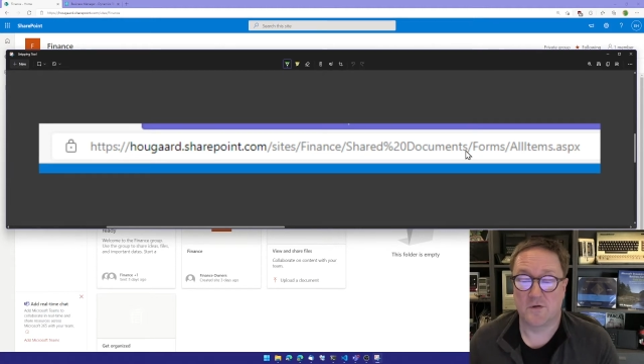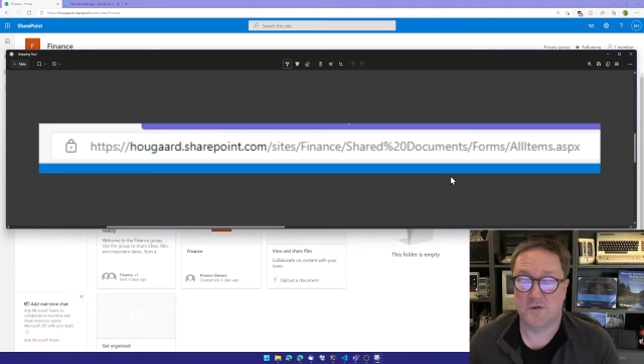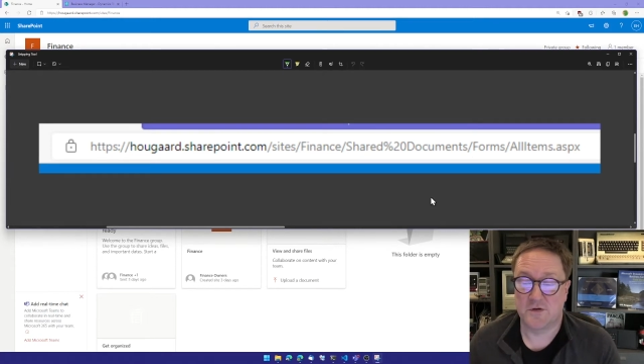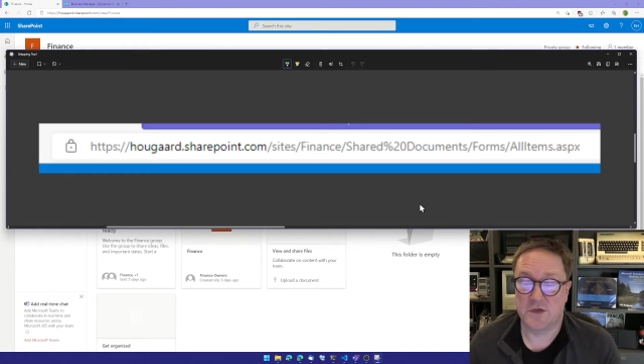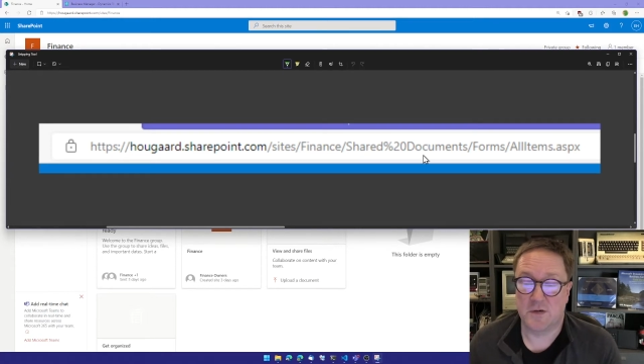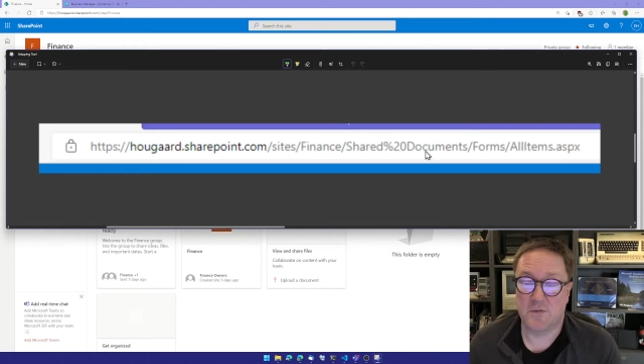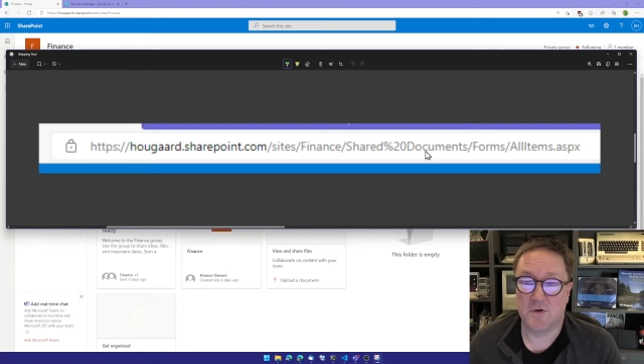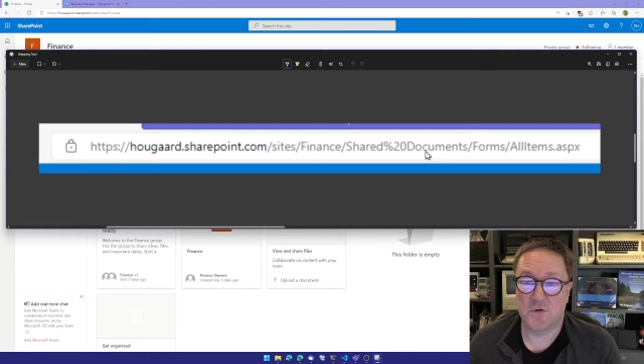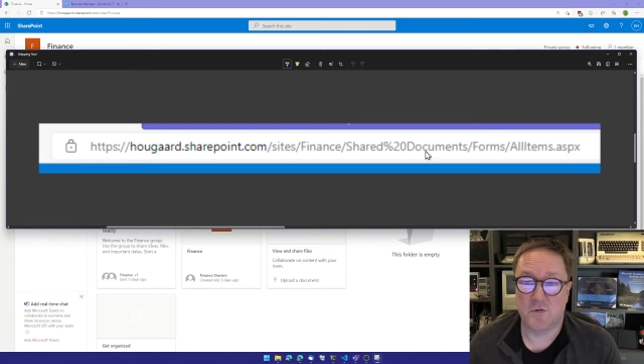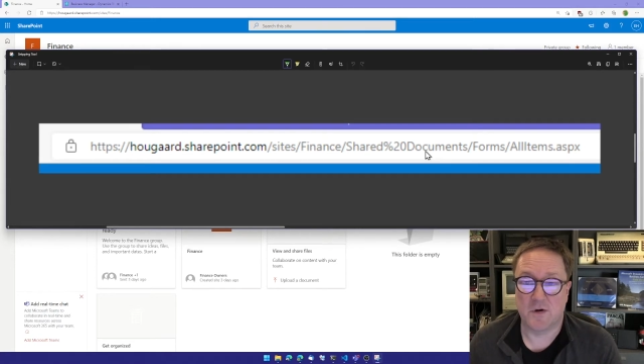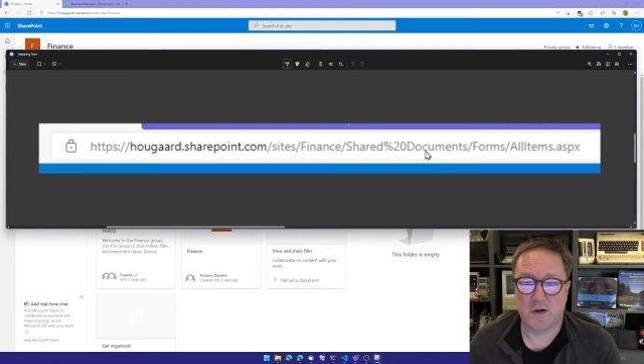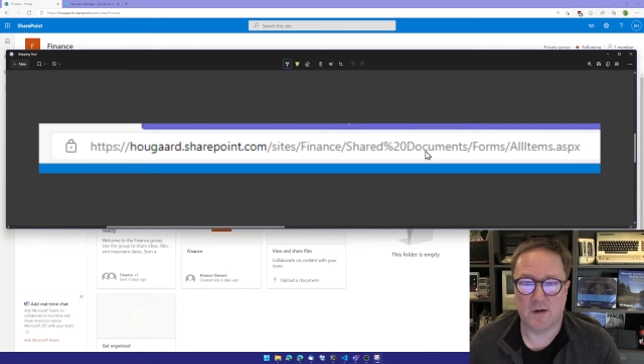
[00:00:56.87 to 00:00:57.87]
SharePoint
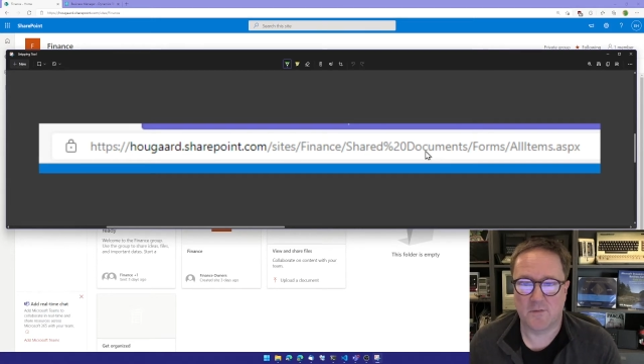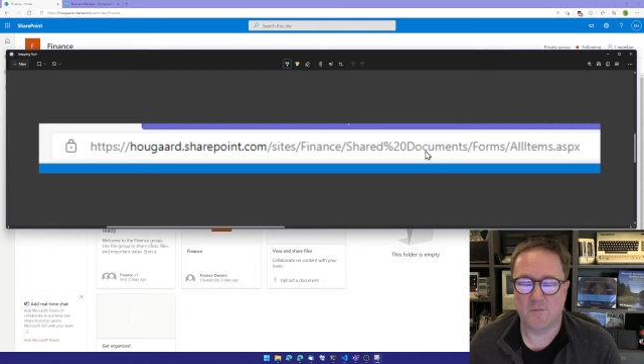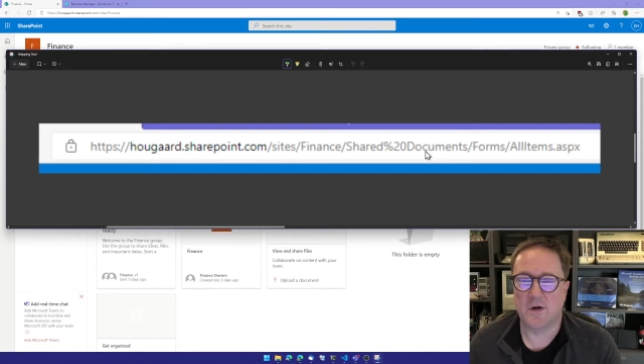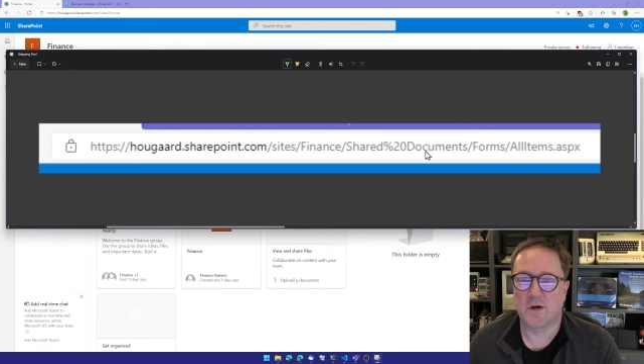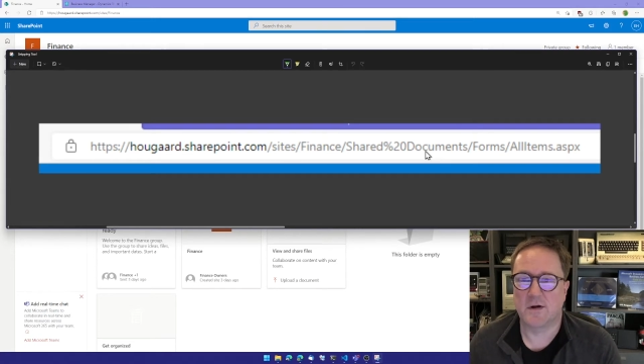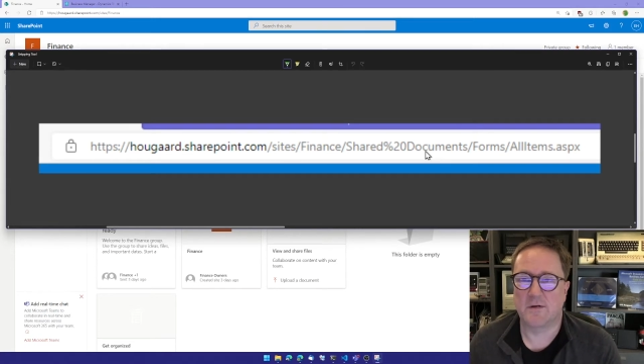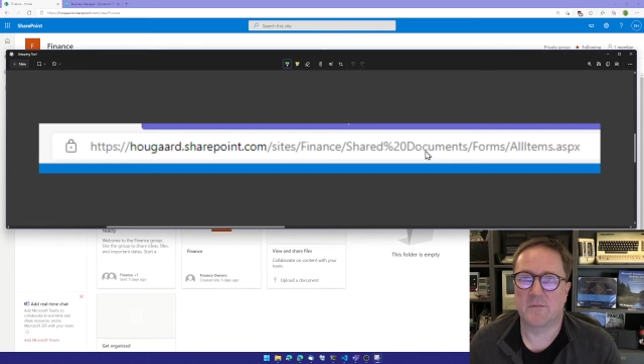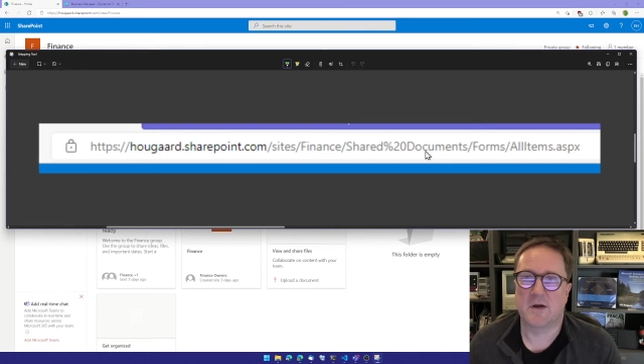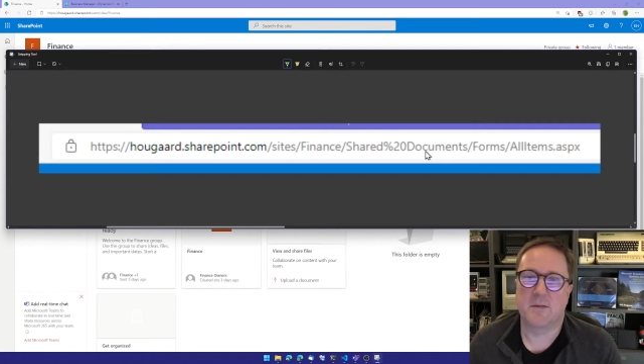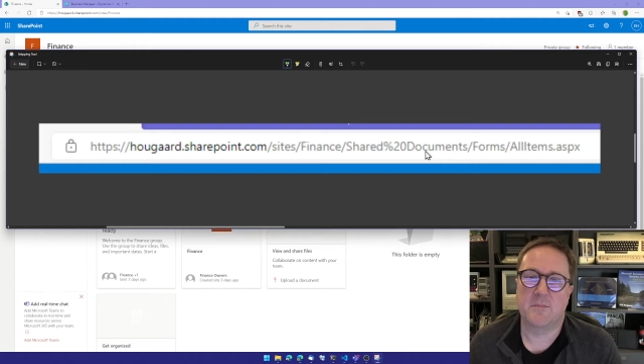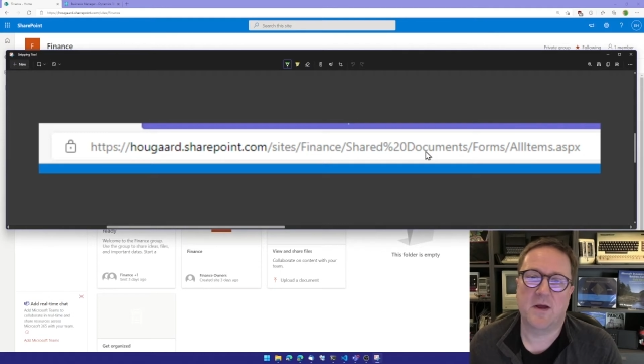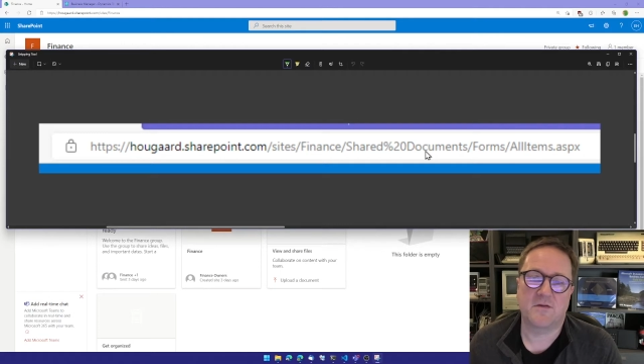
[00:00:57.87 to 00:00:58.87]
URL, and we're gonna
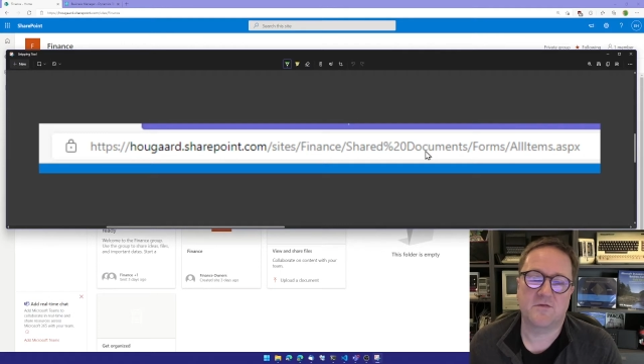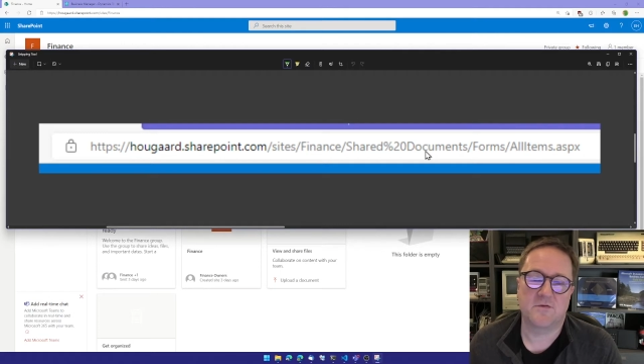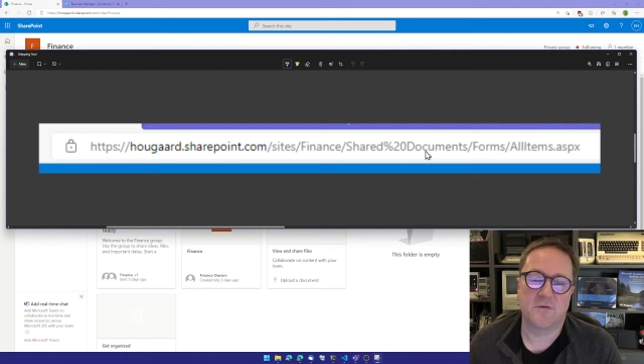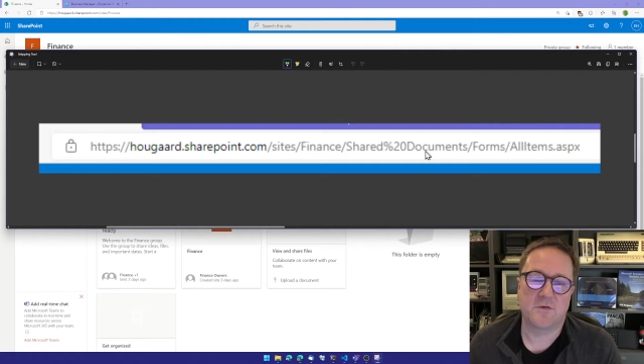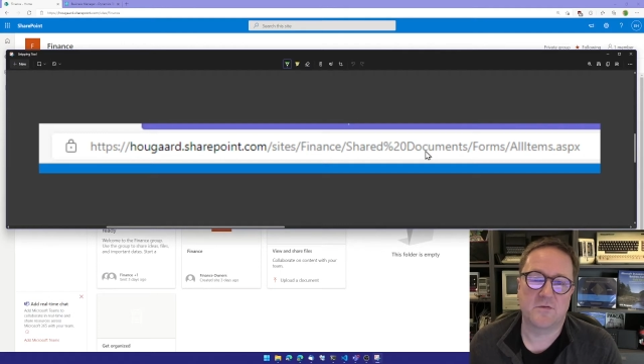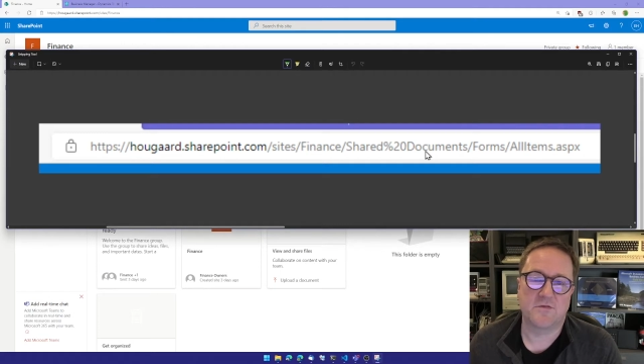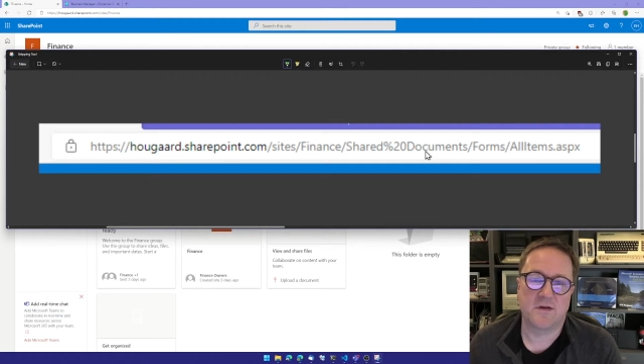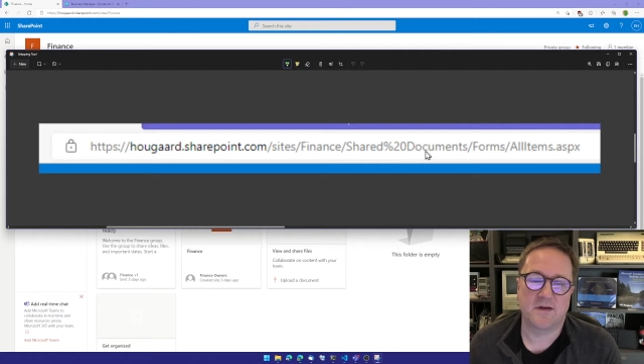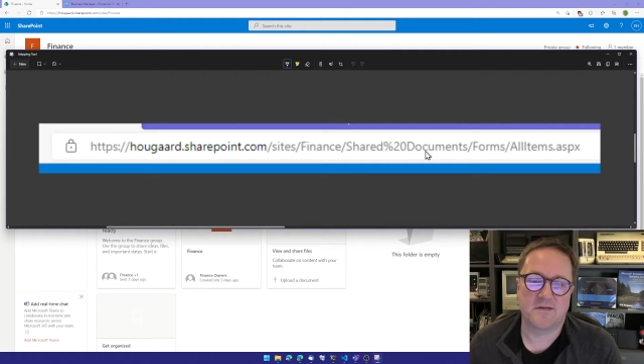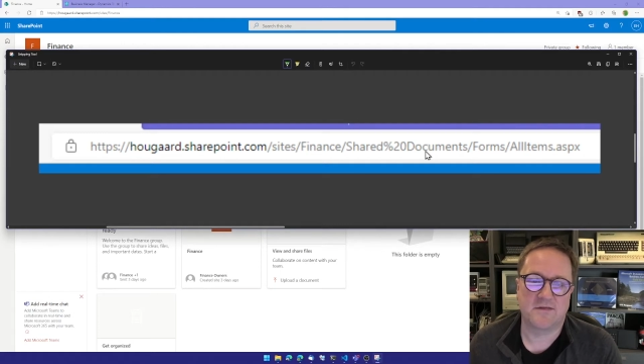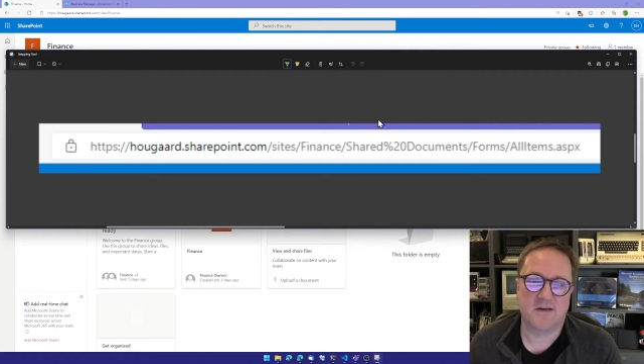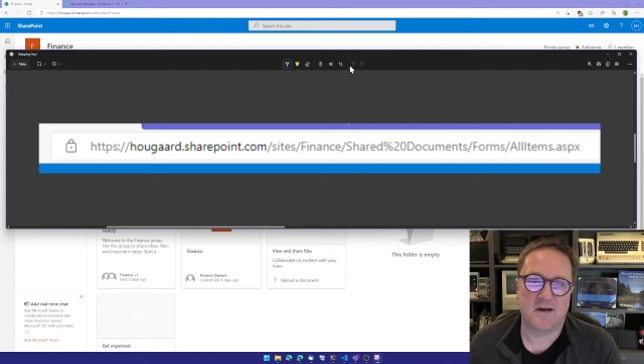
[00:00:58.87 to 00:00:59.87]
get back to those in a
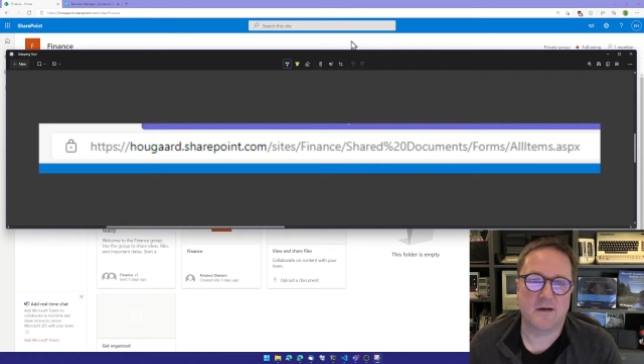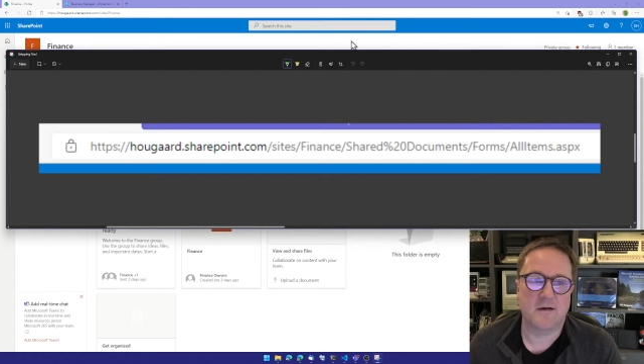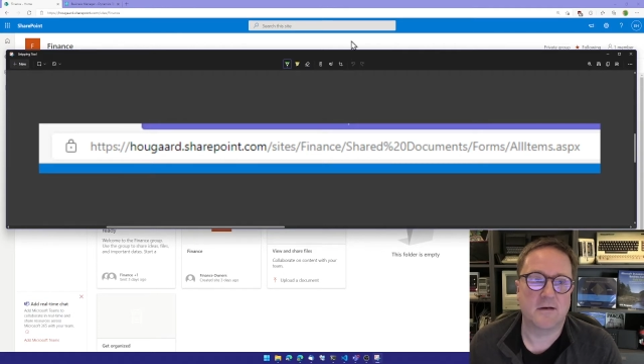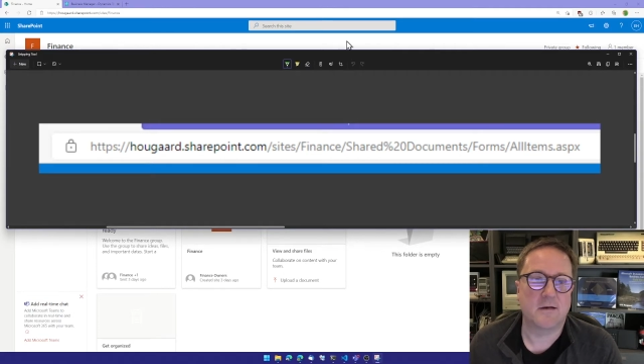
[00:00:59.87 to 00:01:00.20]
second.